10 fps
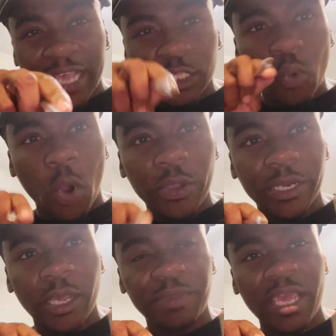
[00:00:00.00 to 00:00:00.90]
hasn't
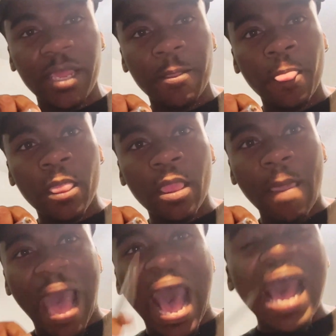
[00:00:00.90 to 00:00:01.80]
woken up yet,
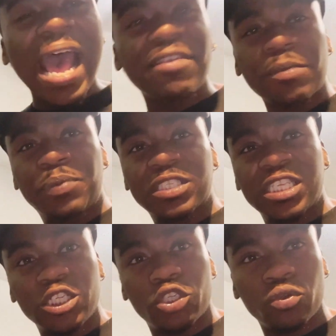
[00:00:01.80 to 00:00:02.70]
I have the
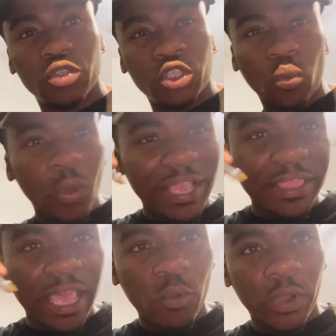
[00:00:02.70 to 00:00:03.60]
potential to
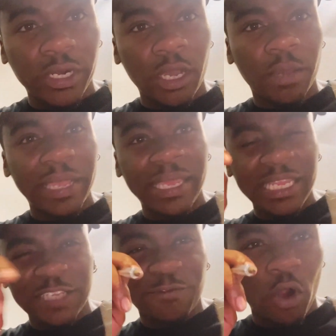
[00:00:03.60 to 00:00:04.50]
wake that one up, at
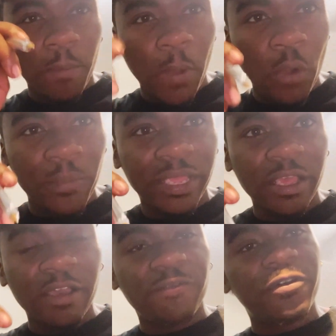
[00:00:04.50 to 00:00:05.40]
least for a moment,
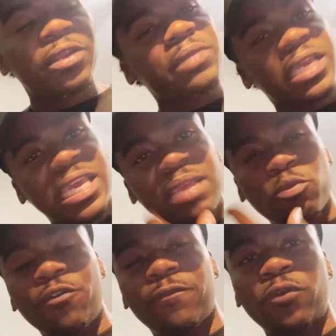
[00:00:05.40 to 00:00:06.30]
for them to keep
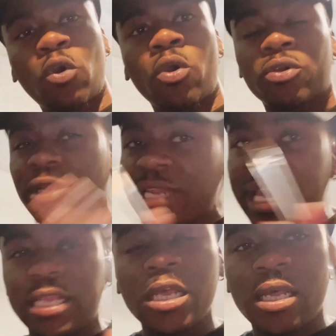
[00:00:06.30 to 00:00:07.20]
moving forward or to
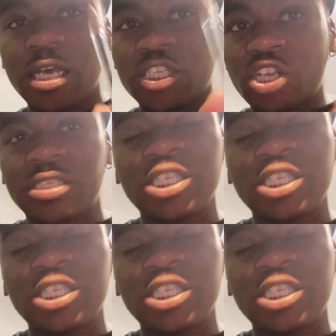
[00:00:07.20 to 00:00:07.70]
let a certain